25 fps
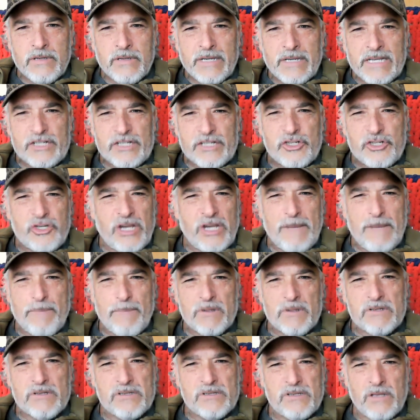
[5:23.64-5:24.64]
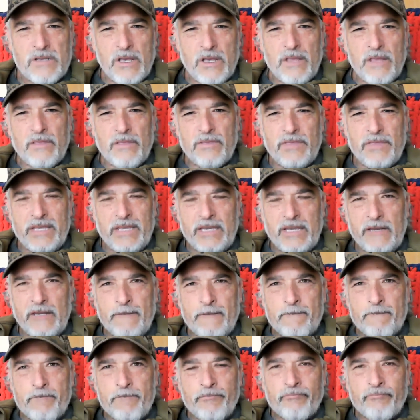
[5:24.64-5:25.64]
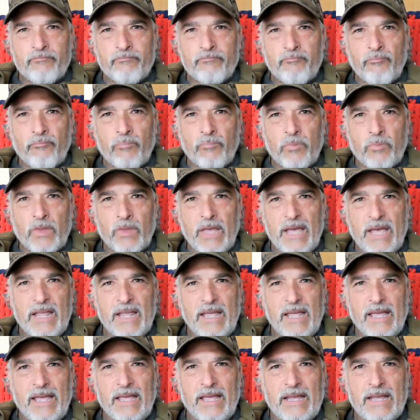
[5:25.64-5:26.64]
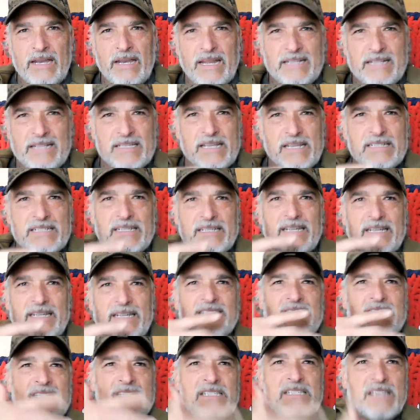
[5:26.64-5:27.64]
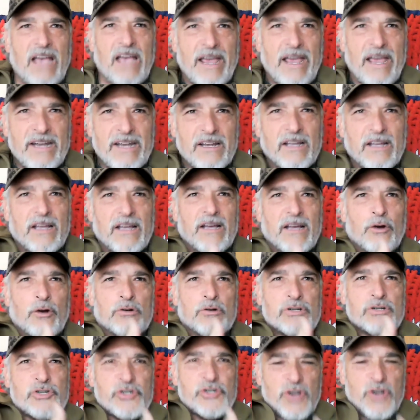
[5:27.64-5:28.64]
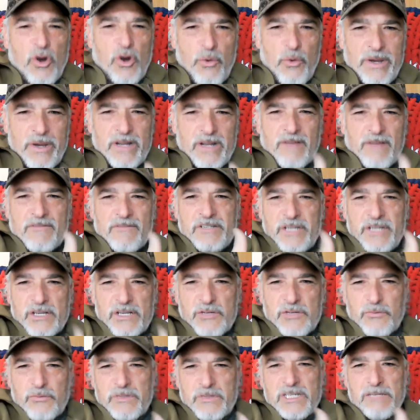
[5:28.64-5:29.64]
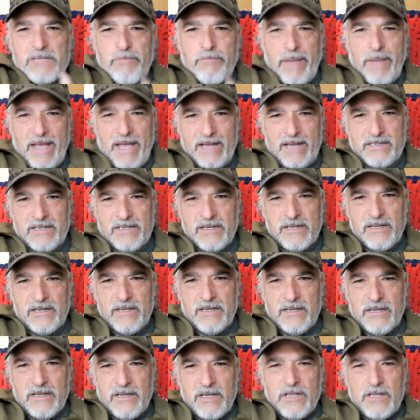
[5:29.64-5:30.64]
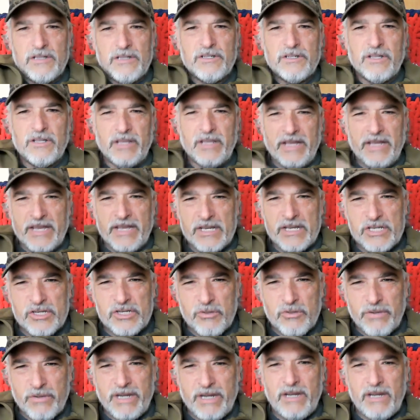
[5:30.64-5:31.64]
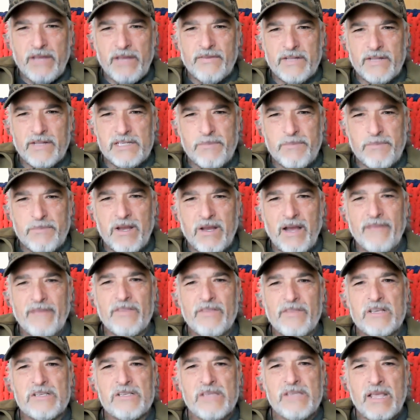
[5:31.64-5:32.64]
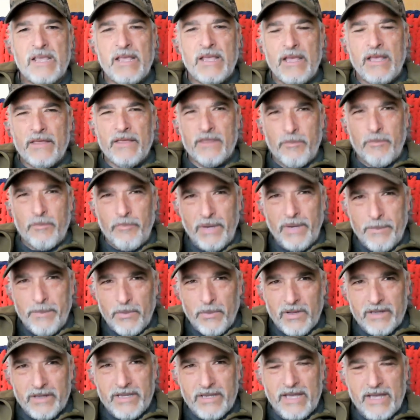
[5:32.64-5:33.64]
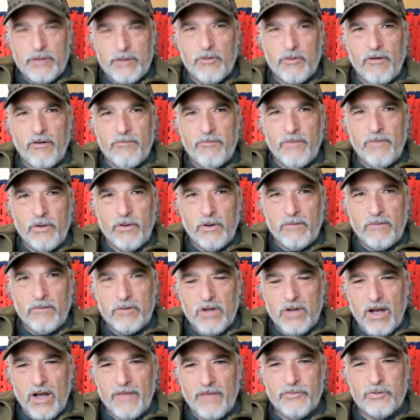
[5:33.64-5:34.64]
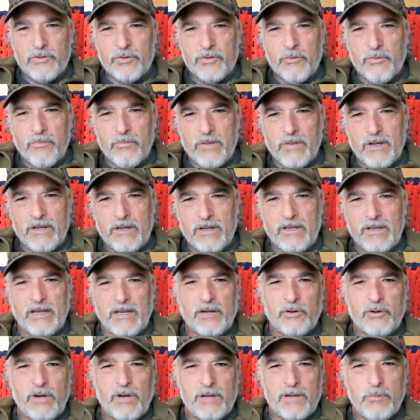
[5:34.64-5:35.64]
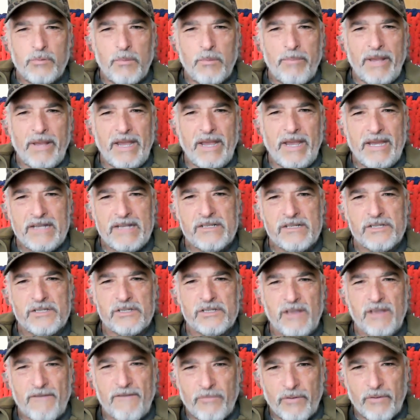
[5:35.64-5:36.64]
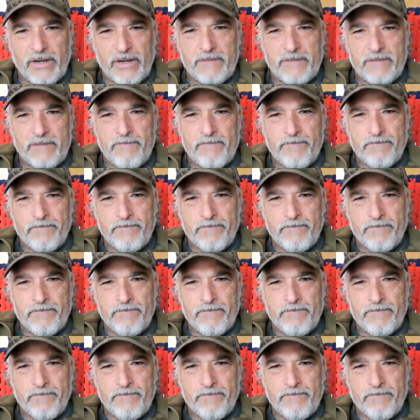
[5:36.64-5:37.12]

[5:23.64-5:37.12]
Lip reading: it cheapens the, and it's a sign or showing of disrespect to the history that's behind this, the people again who have gone through incredible pain, suffering,